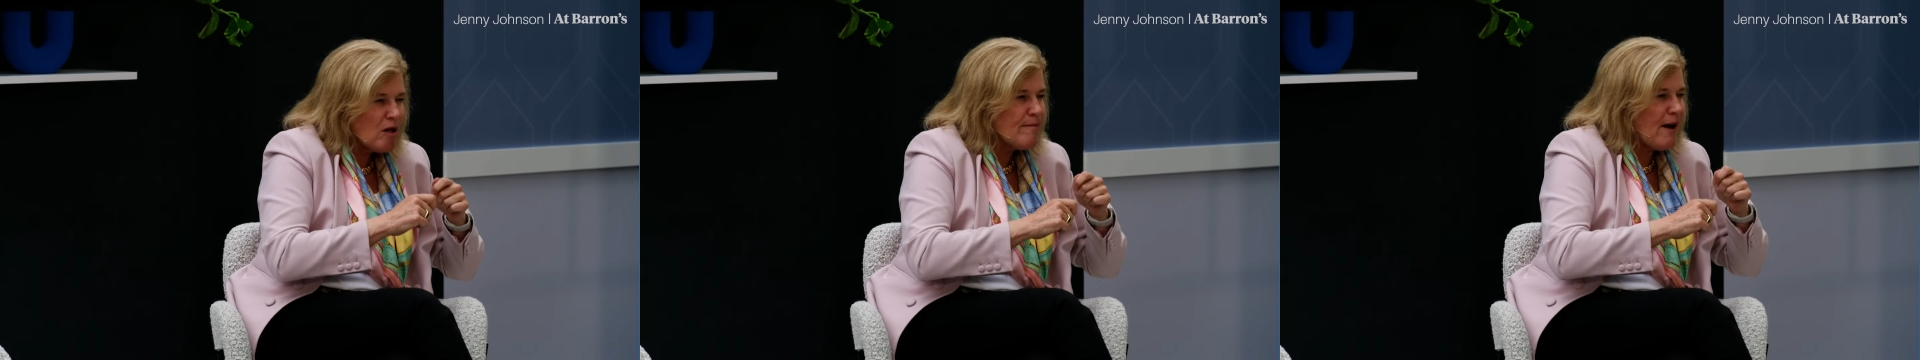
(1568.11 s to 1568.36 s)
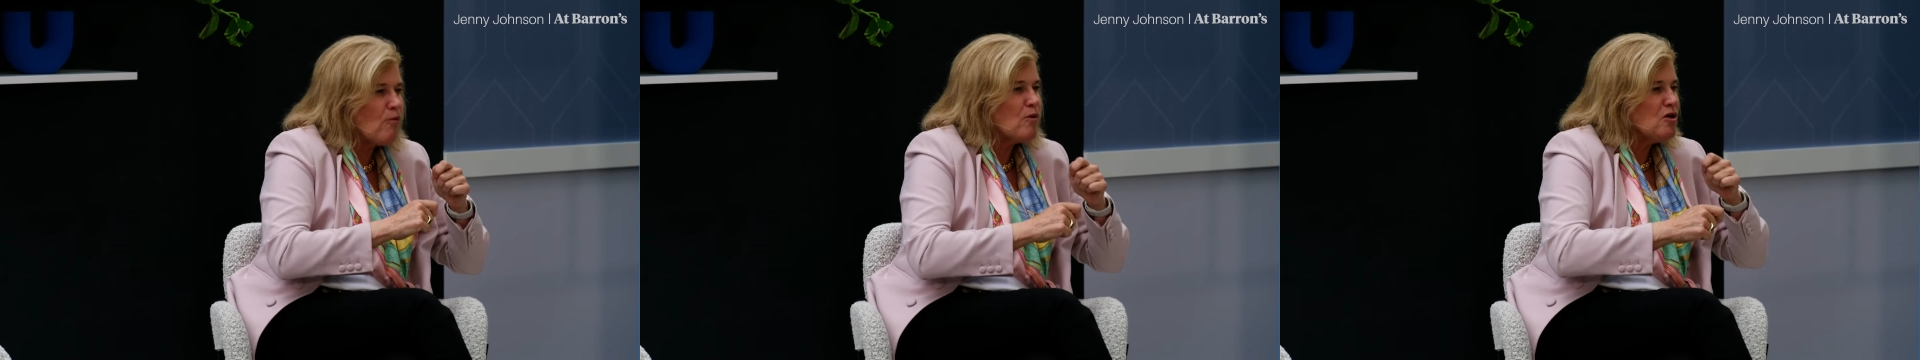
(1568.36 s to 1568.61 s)

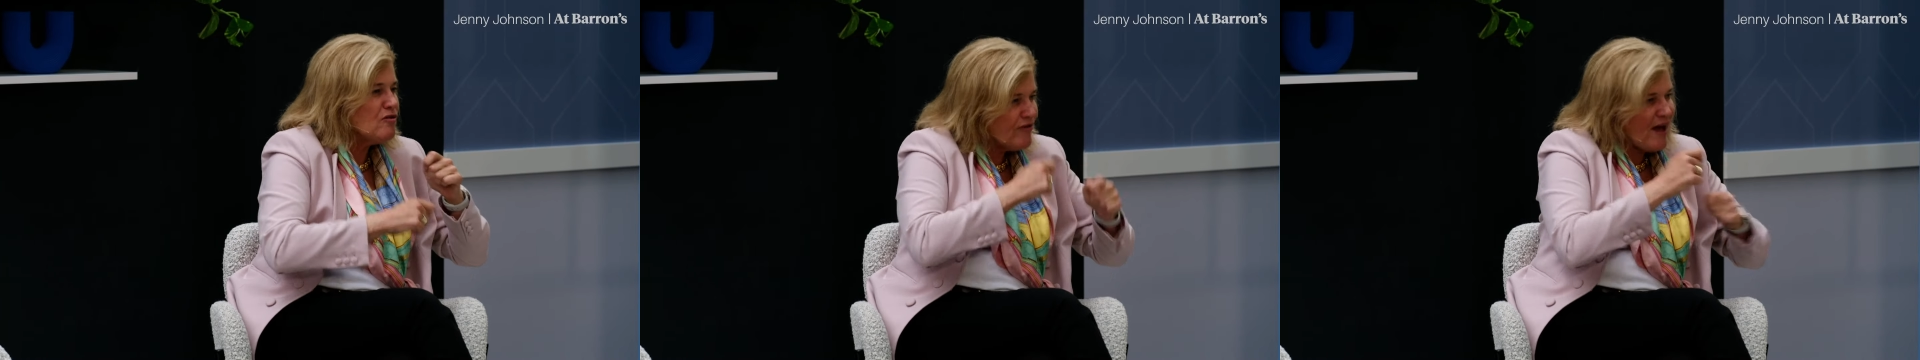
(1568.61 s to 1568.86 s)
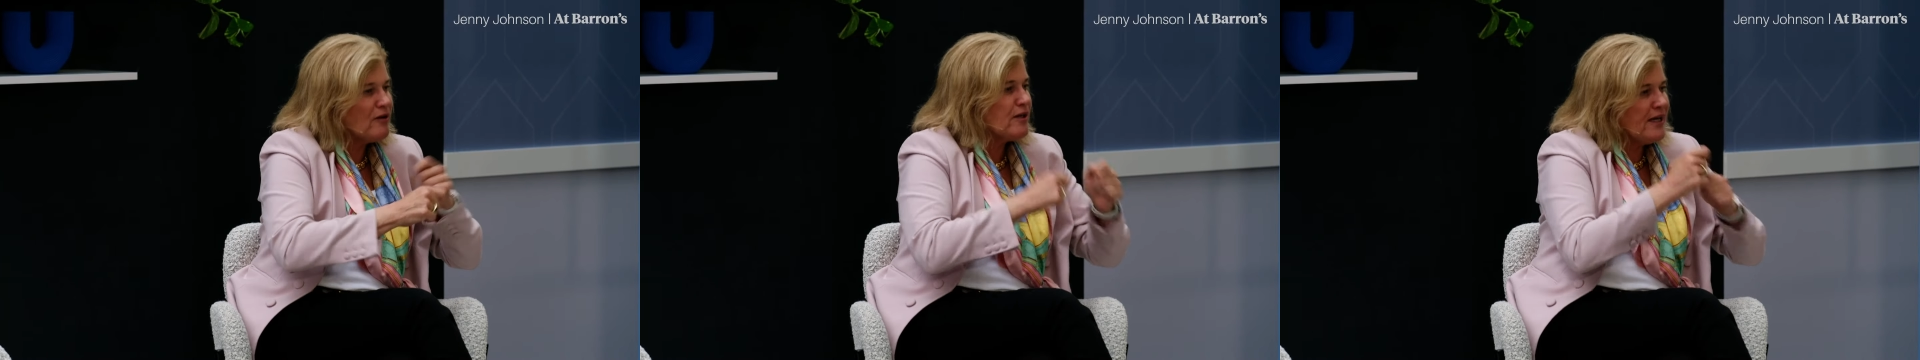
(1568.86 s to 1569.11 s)
about when you
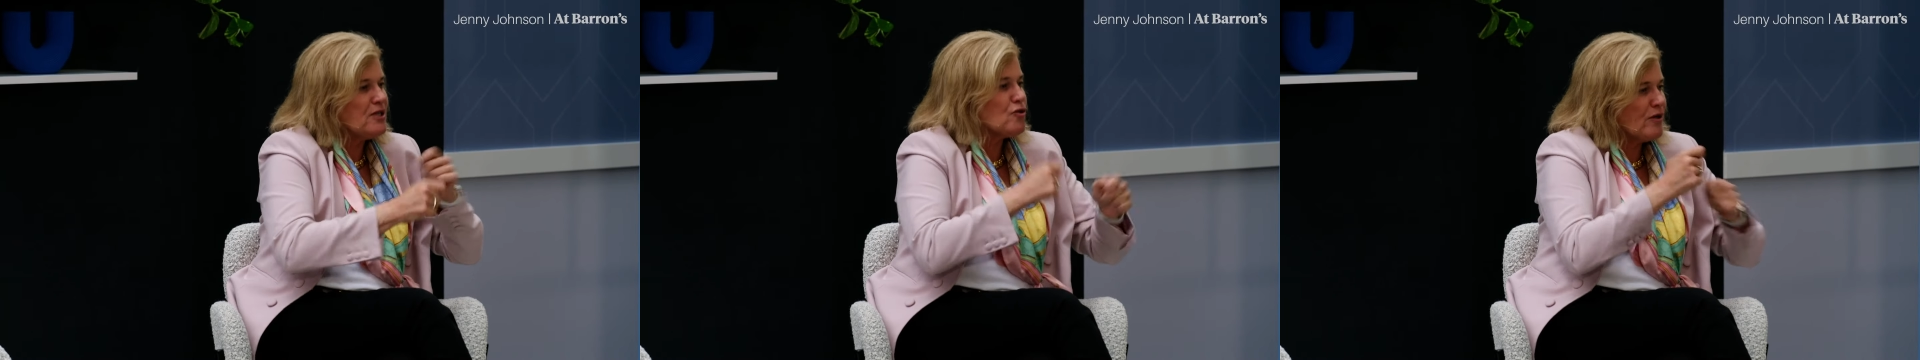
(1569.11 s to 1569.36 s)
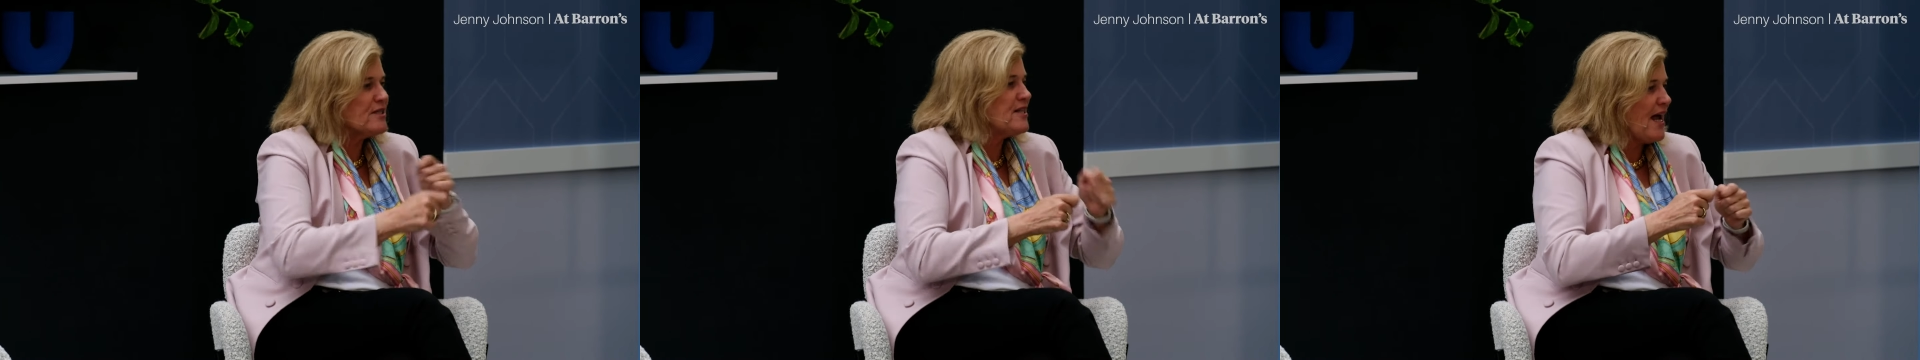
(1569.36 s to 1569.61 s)
validate
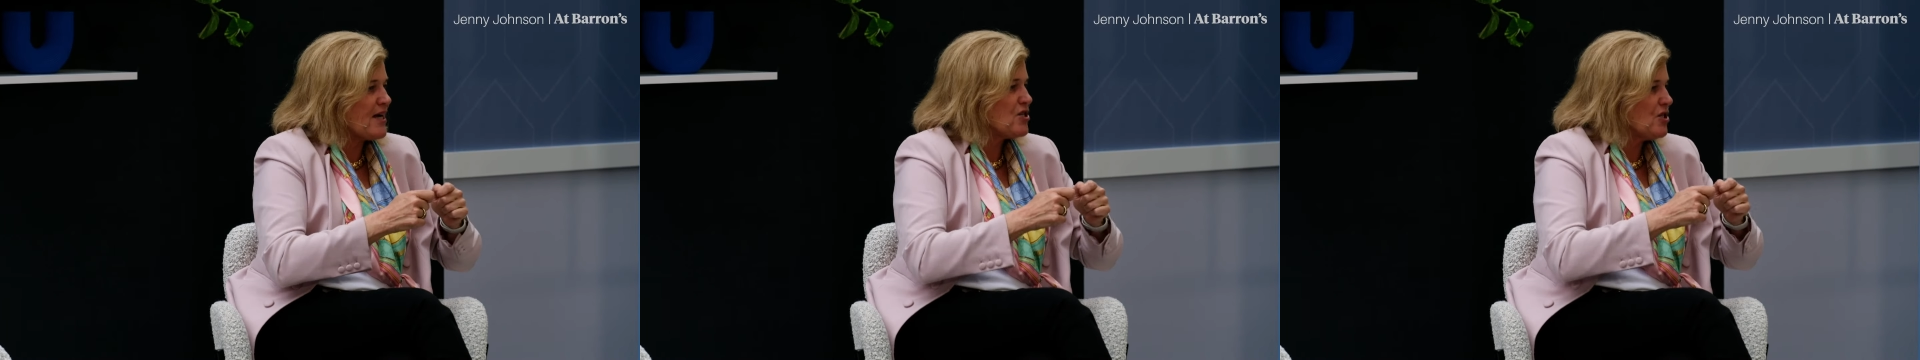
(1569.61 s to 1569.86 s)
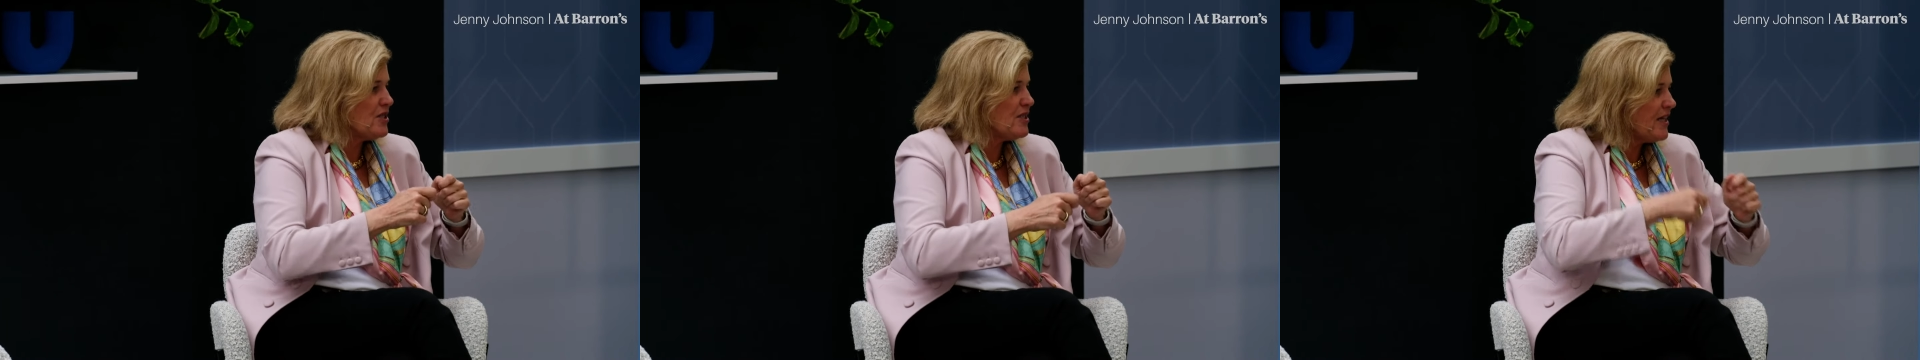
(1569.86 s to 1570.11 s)
transactions,